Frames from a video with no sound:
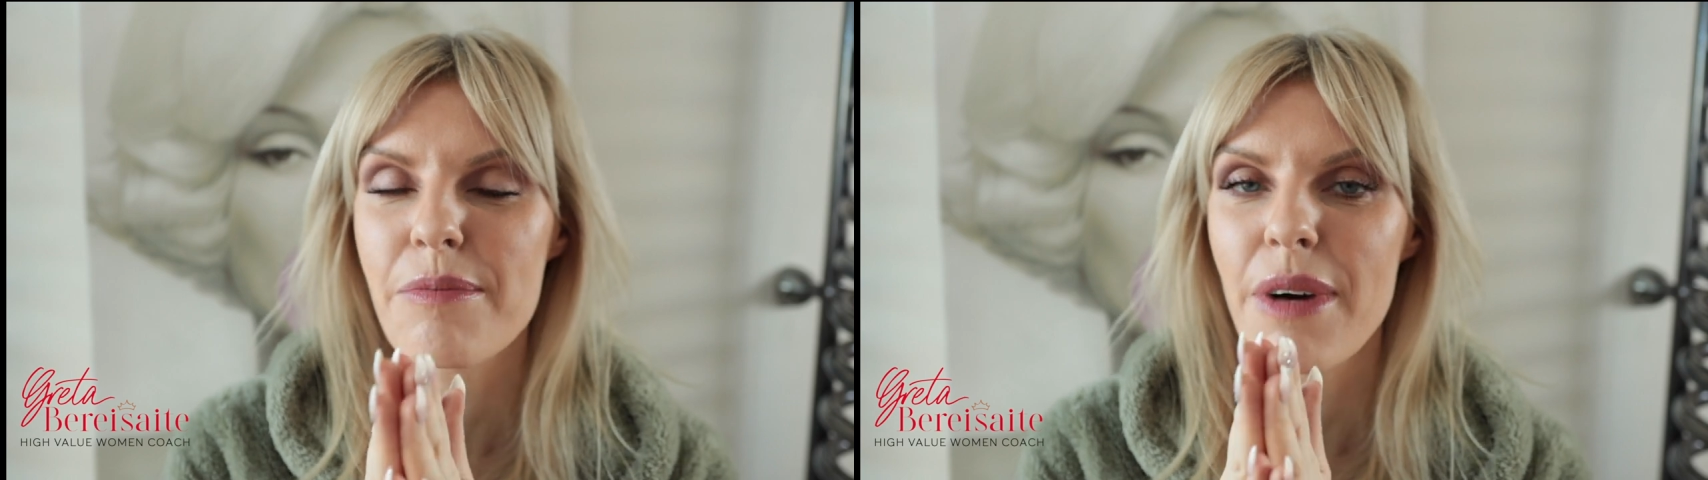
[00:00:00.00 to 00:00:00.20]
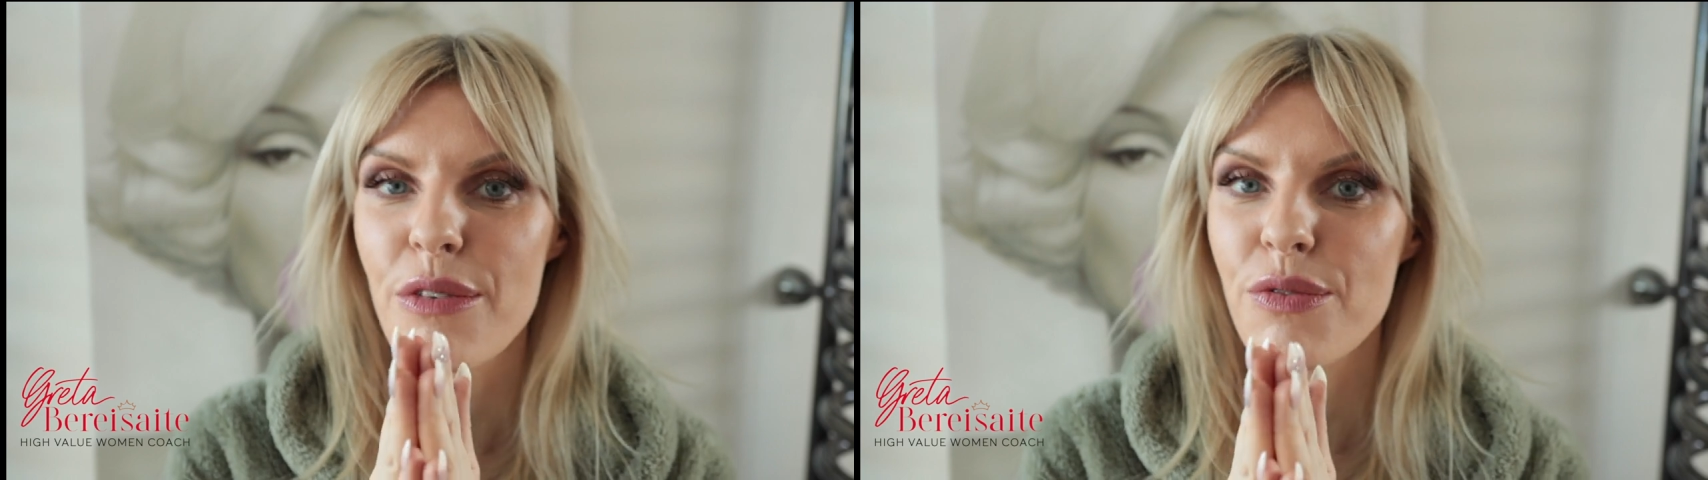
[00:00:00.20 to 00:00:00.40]

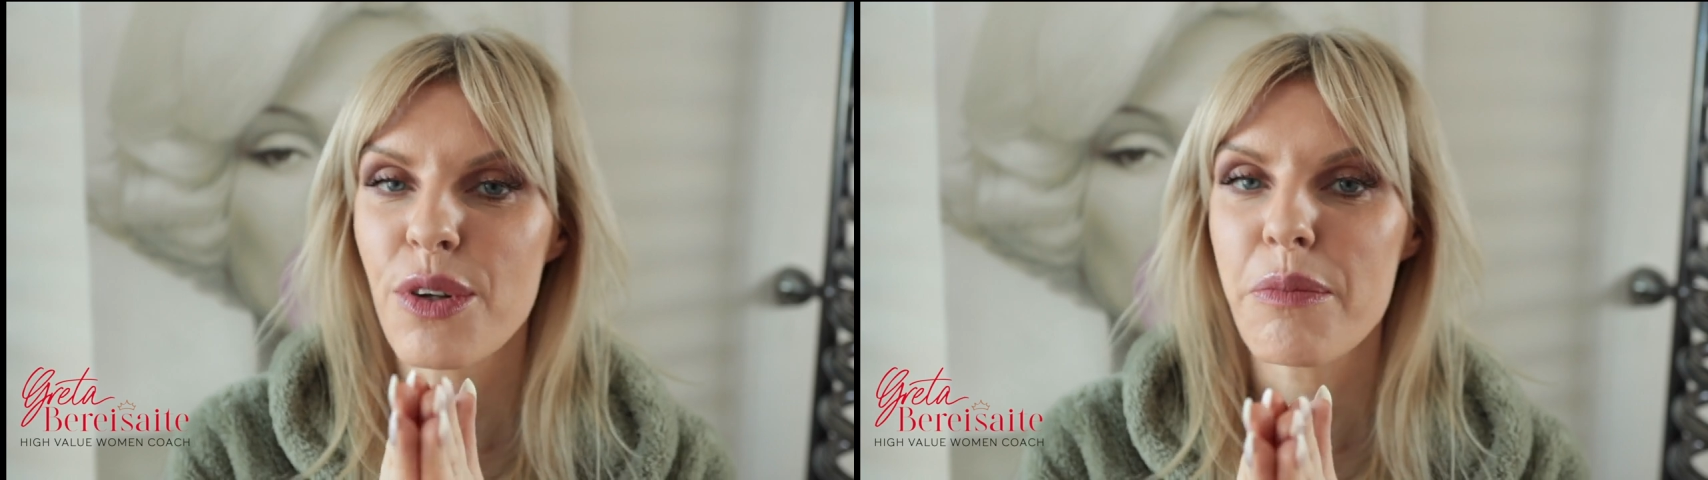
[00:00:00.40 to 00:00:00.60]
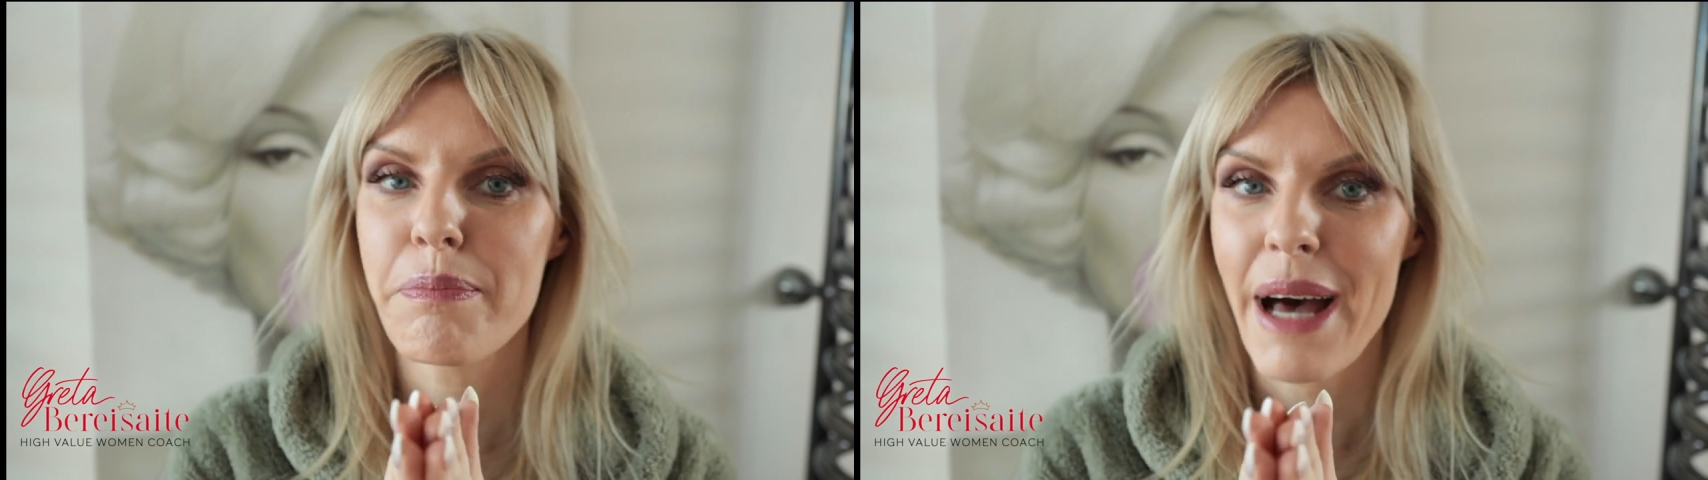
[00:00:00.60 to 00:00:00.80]
my full
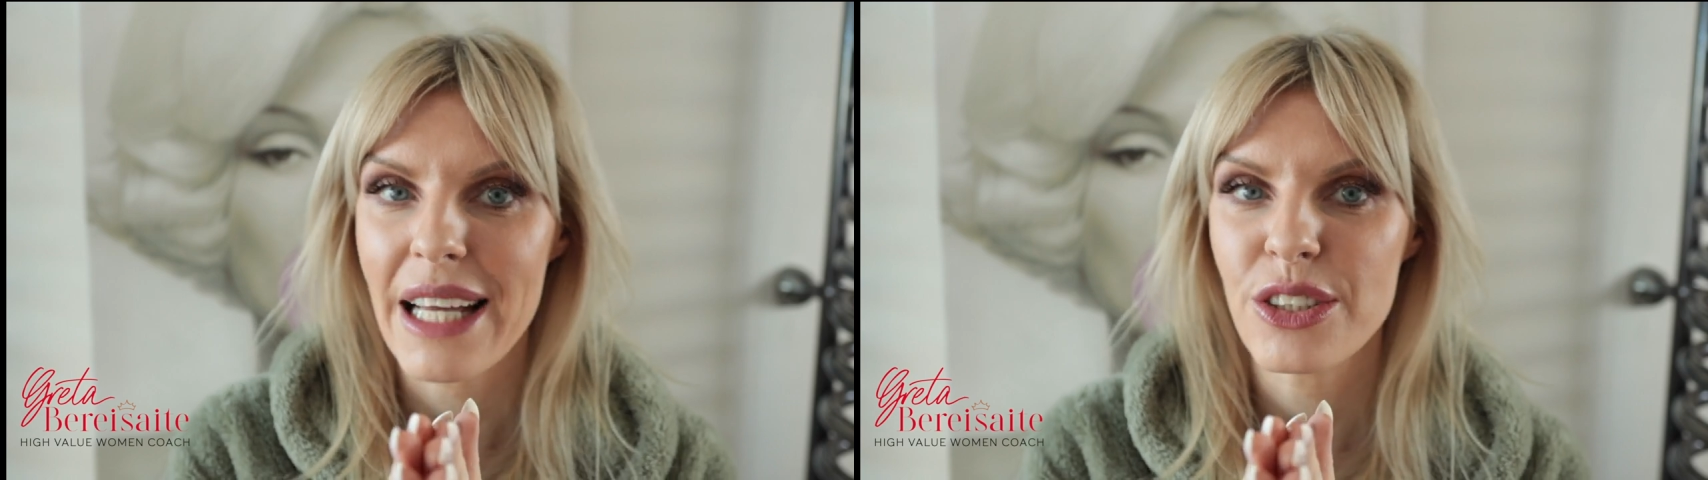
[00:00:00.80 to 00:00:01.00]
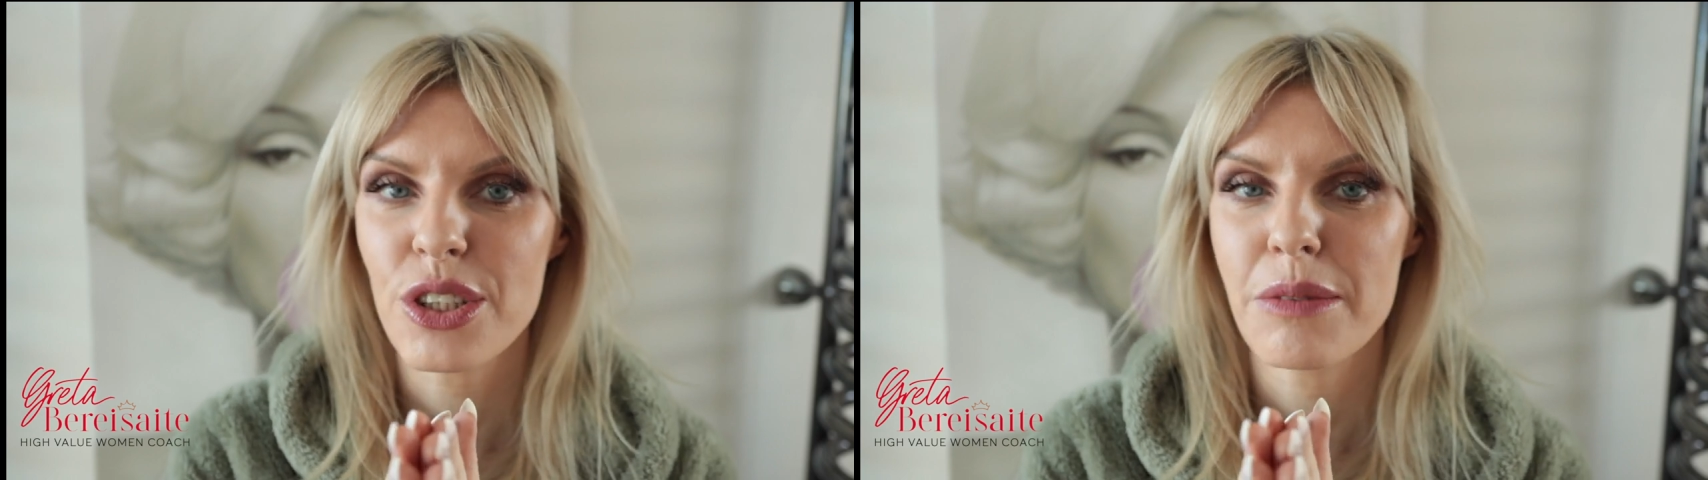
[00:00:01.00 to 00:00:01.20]

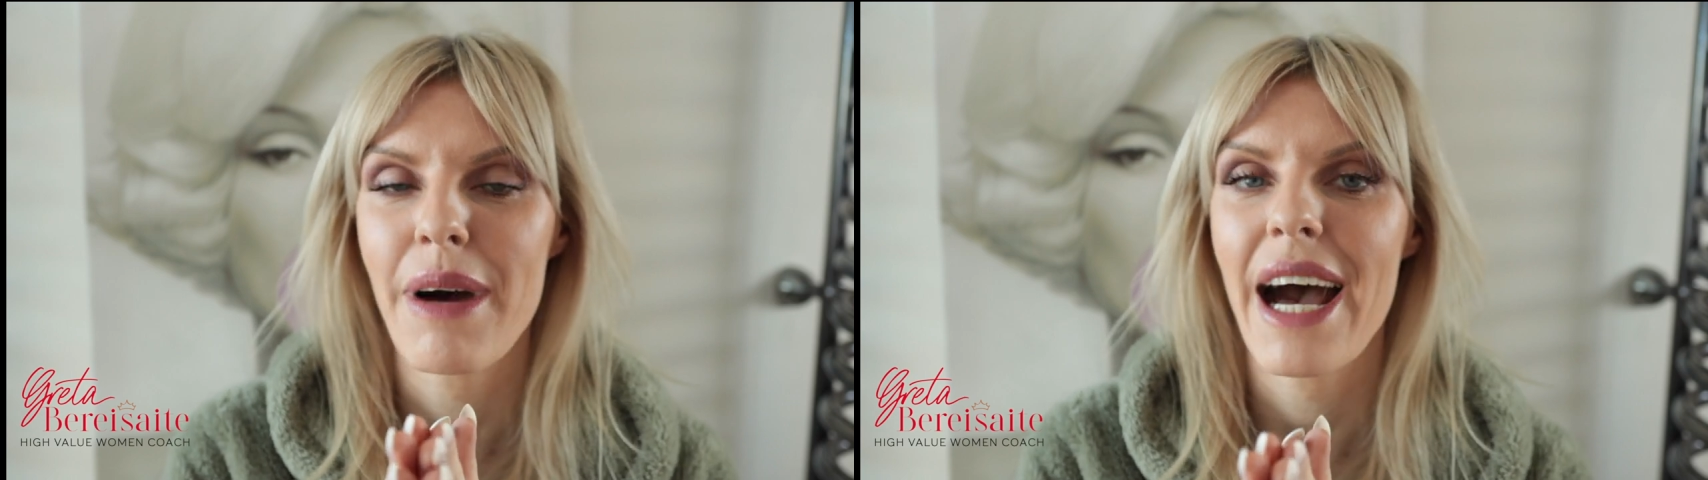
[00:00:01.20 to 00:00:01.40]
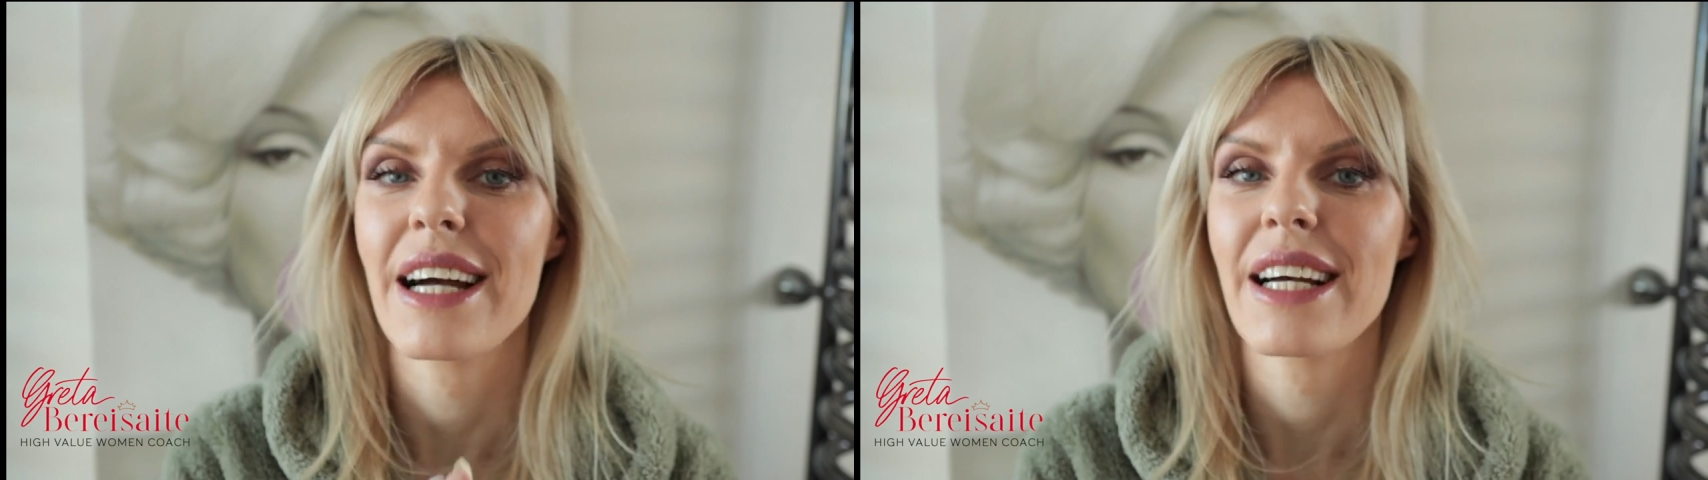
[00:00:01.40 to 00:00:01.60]
banter
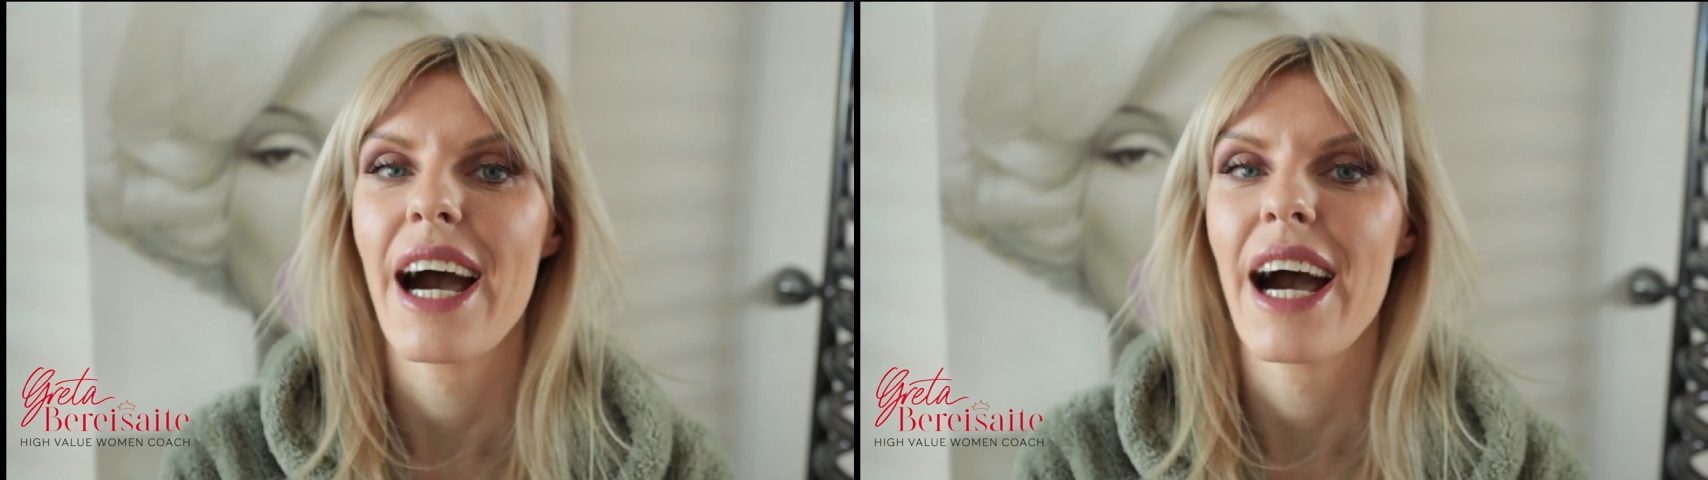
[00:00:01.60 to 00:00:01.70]
back,